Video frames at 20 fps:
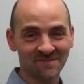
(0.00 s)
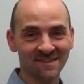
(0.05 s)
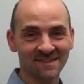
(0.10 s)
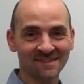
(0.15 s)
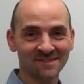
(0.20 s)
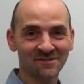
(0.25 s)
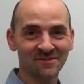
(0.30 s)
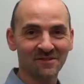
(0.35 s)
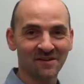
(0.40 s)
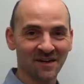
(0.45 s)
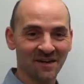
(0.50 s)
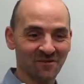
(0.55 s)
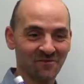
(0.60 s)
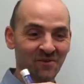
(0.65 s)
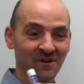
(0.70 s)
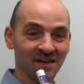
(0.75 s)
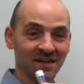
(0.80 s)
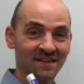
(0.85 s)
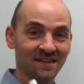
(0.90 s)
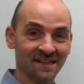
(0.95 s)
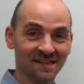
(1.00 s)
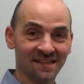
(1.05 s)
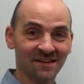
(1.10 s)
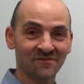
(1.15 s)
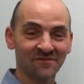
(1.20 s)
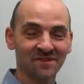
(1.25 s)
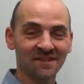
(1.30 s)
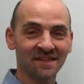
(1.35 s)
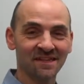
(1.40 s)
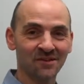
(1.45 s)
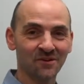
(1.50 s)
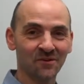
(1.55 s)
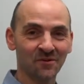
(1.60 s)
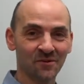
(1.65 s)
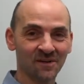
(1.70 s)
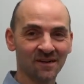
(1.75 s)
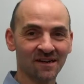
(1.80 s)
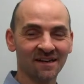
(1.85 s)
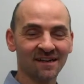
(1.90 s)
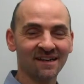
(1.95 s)
And so I wanted that definitely
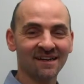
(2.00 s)
lowered.